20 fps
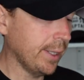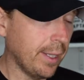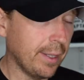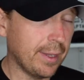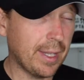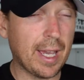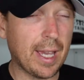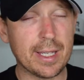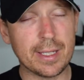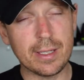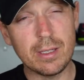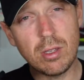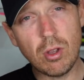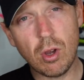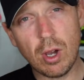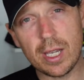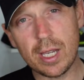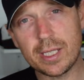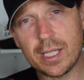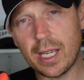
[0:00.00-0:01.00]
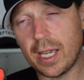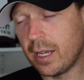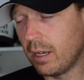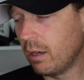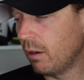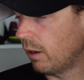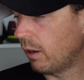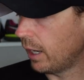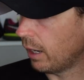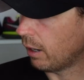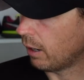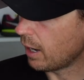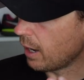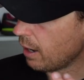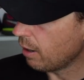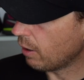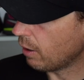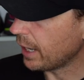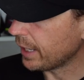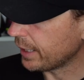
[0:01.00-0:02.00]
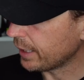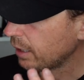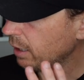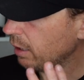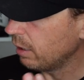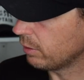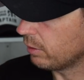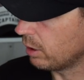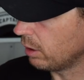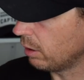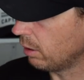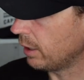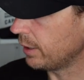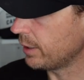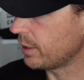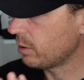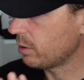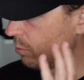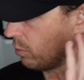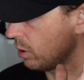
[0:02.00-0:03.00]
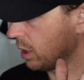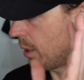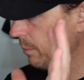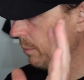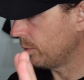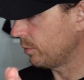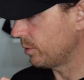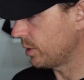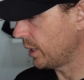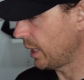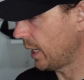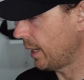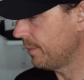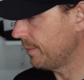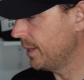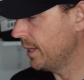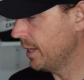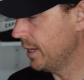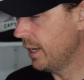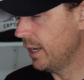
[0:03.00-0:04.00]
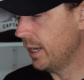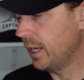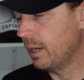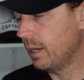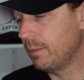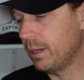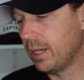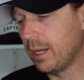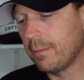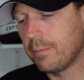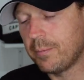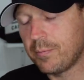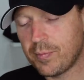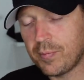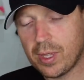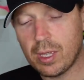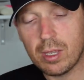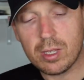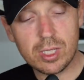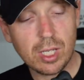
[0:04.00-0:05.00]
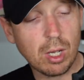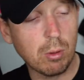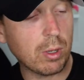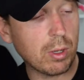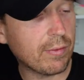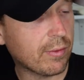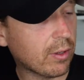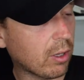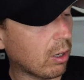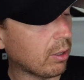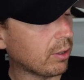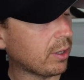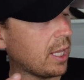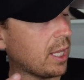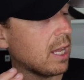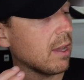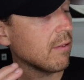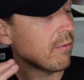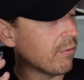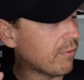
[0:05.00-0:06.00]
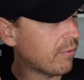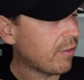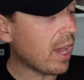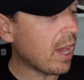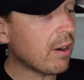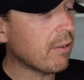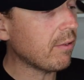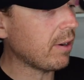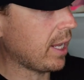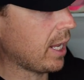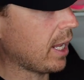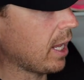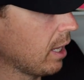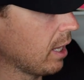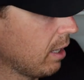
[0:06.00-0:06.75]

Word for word: that is nice and light. I like the lightness, and we'll come on to that in a minute. So we've got the very,